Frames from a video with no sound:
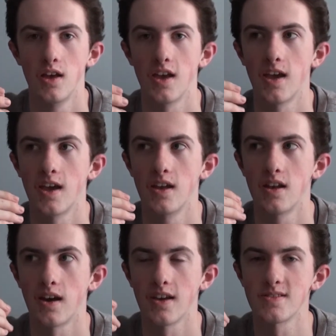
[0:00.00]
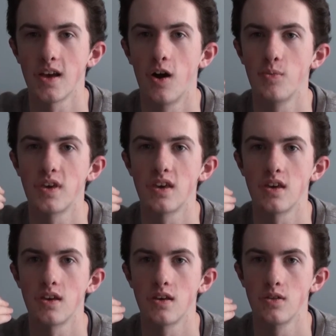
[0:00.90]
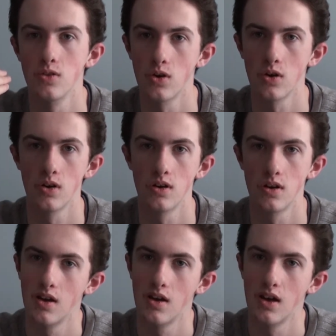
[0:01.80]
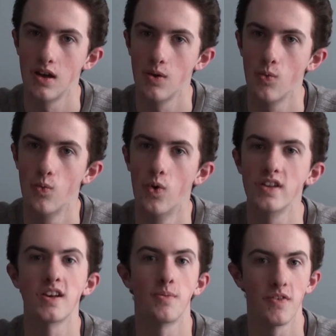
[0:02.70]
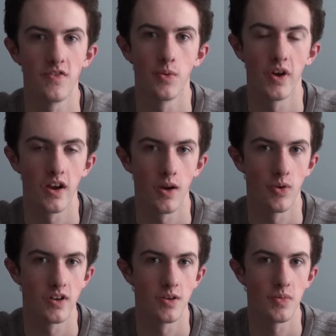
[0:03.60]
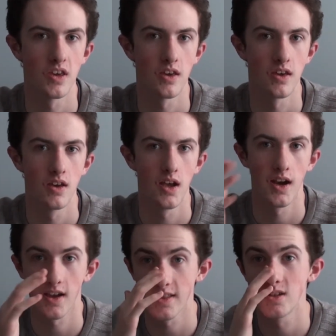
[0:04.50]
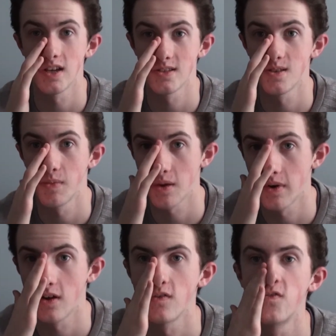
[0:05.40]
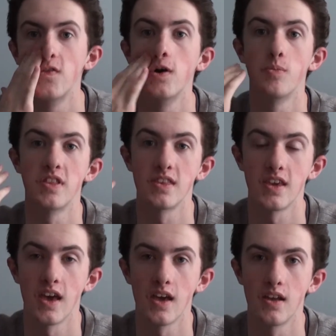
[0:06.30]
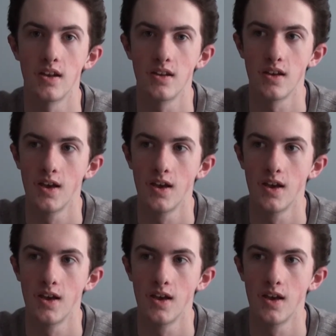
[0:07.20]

And I guess it helped me learn what type of filmmaker I wanted to be. I got the chance to make my own film at the end,